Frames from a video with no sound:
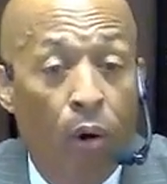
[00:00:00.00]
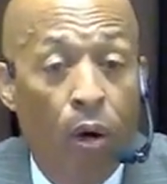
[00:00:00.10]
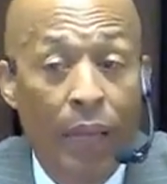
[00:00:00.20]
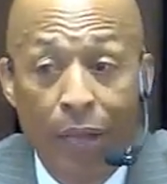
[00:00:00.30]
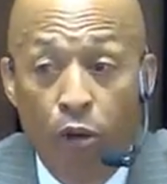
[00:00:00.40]

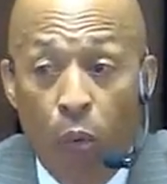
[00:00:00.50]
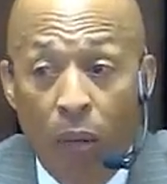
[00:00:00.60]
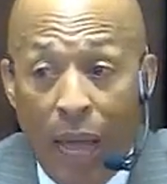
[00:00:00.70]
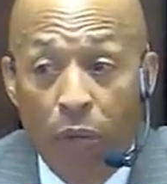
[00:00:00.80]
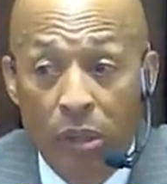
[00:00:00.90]
All I know
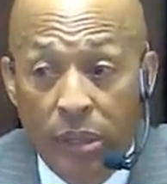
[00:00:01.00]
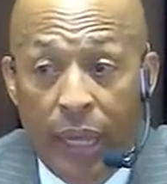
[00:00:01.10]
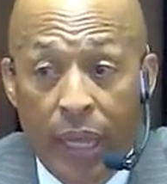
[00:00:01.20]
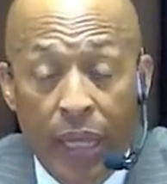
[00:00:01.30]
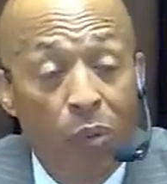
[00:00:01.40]
when I was
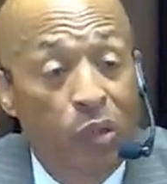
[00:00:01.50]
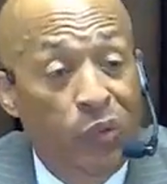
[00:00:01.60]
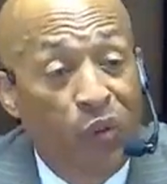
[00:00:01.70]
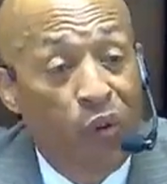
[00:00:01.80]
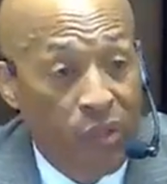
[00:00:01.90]
there, he
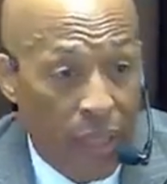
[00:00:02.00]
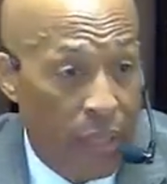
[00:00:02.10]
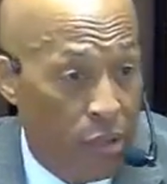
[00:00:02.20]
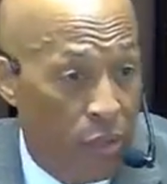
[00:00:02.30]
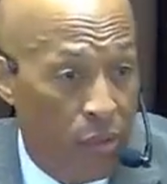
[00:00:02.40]
was first
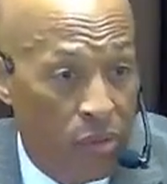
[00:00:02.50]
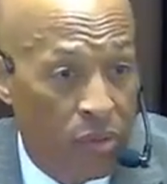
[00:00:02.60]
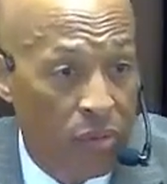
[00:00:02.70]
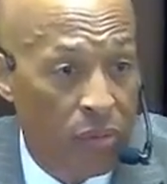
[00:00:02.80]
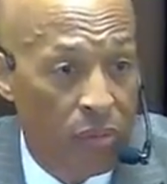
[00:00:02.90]
at church.